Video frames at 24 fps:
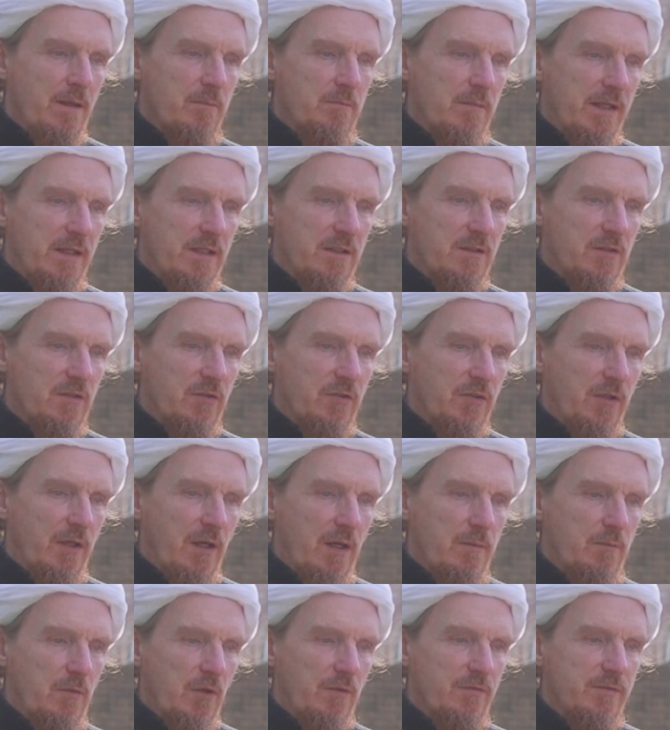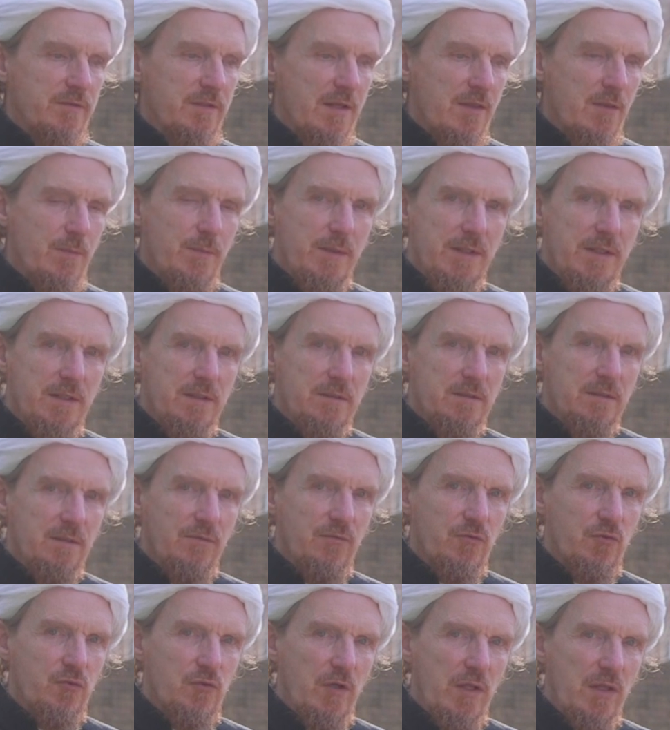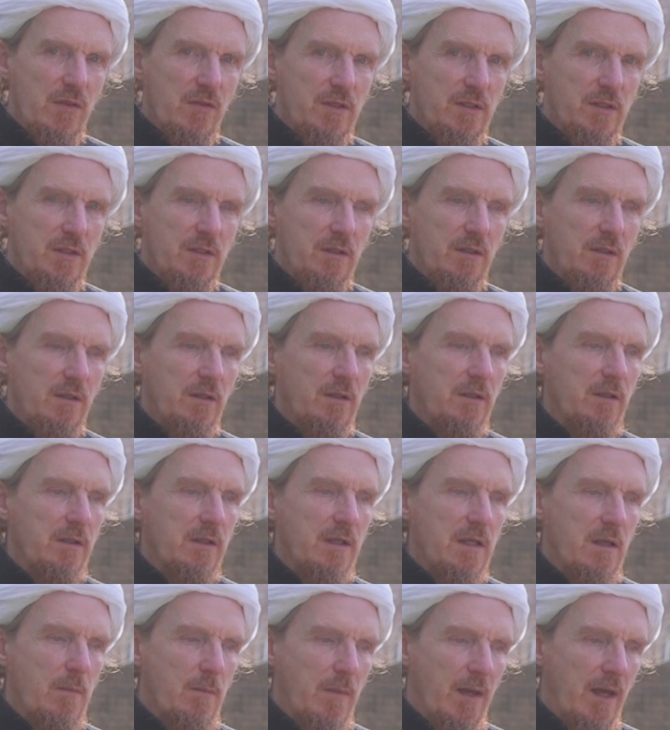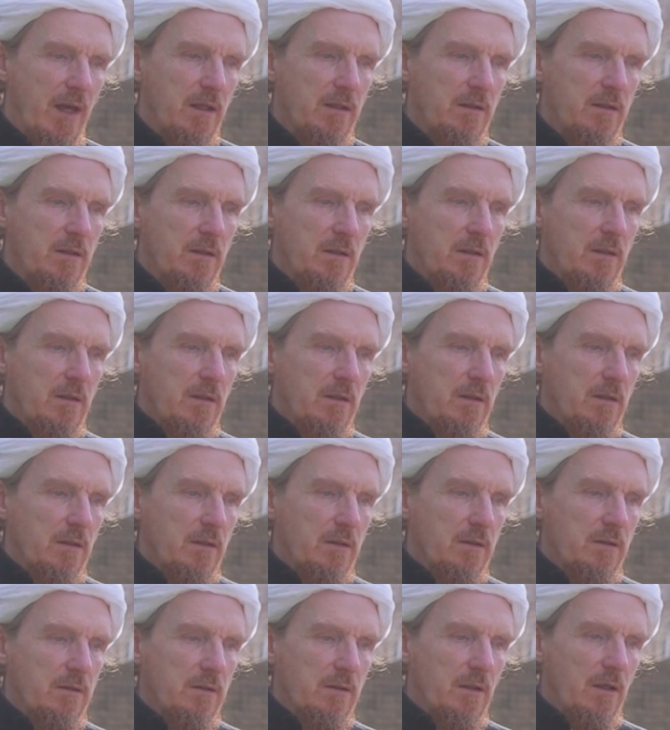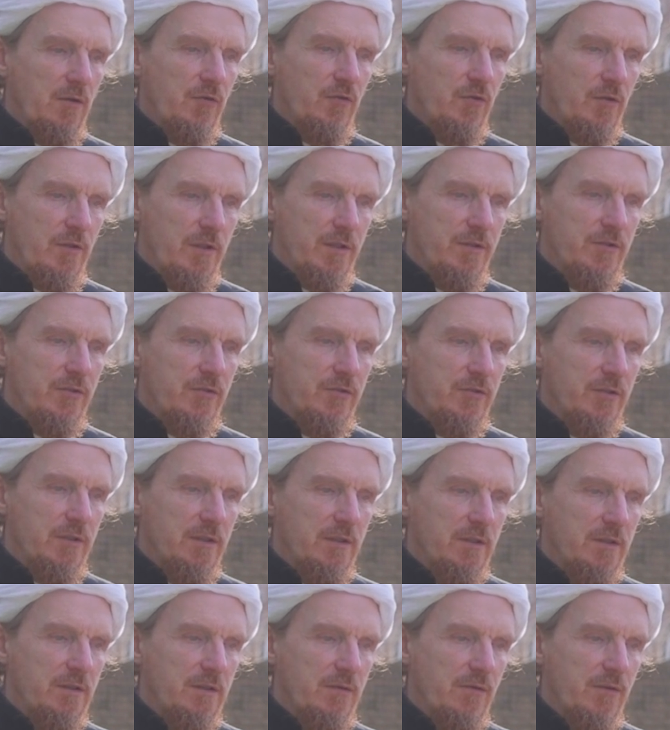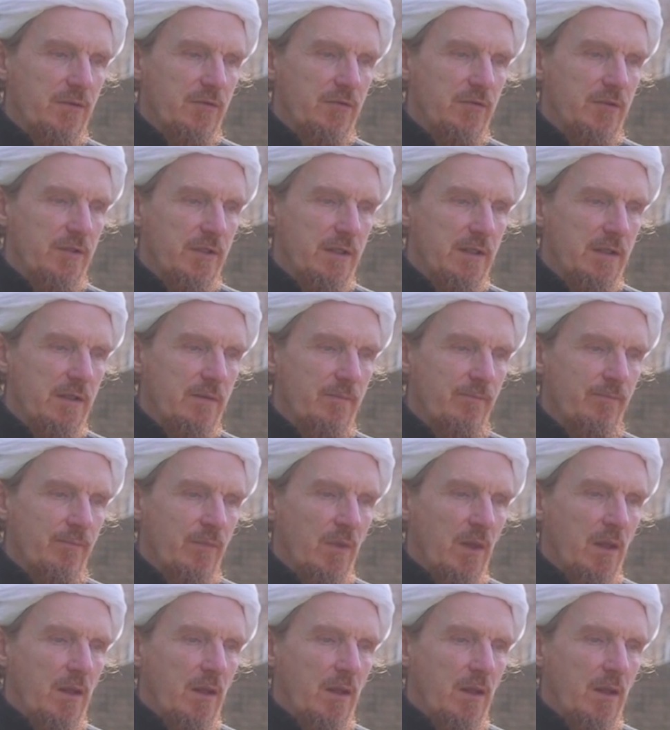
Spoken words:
Make it a time of tathbeet, of strengthening our iman and our solidity in this deen,